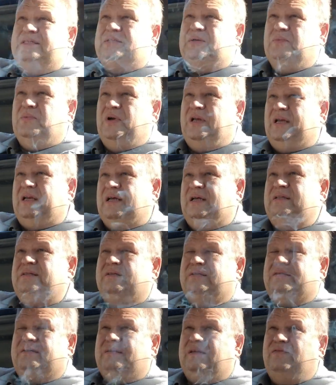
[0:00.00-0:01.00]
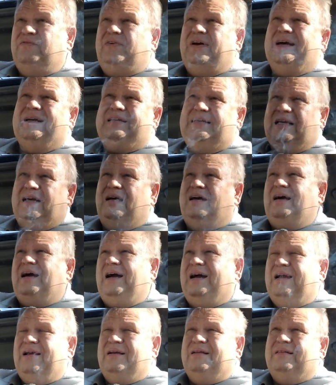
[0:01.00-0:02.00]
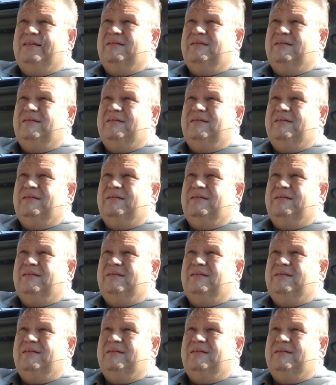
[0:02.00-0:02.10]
and weekends. In fact, I,